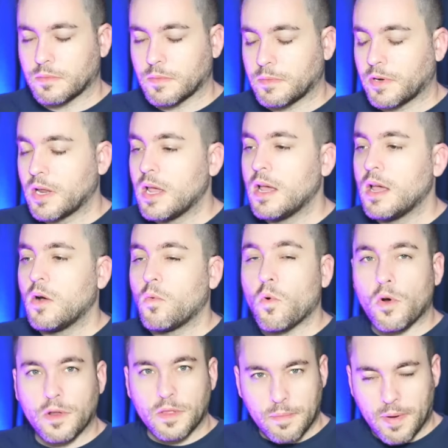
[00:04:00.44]
Memory,
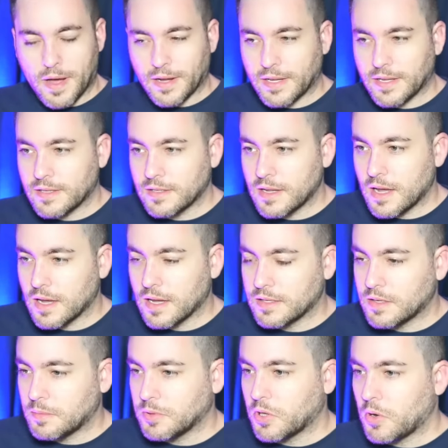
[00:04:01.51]
War in the Pocket uh,
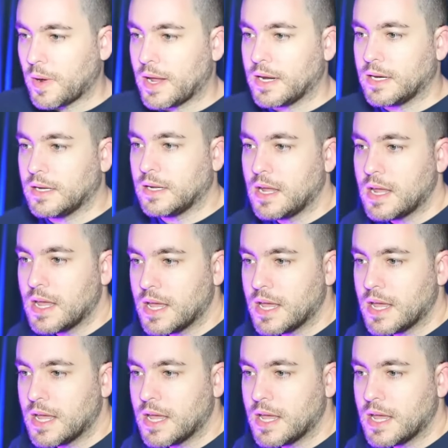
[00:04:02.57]
0080.